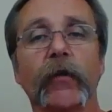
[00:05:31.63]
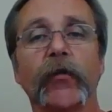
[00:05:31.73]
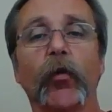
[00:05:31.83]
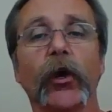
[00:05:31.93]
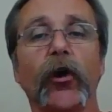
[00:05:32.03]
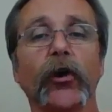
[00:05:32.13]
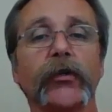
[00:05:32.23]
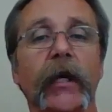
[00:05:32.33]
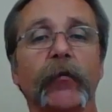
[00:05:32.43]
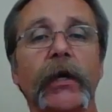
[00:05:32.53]
If you want to
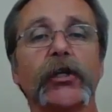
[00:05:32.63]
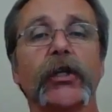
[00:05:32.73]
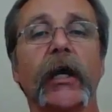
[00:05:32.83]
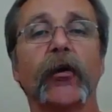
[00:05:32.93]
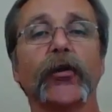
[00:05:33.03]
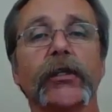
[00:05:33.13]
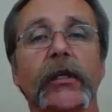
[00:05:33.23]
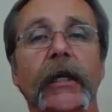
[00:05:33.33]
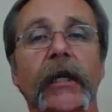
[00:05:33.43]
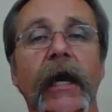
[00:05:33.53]
contact me, just click on this
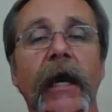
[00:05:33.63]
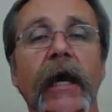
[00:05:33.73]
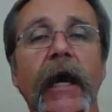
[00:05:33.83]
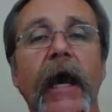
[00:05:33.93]
link here,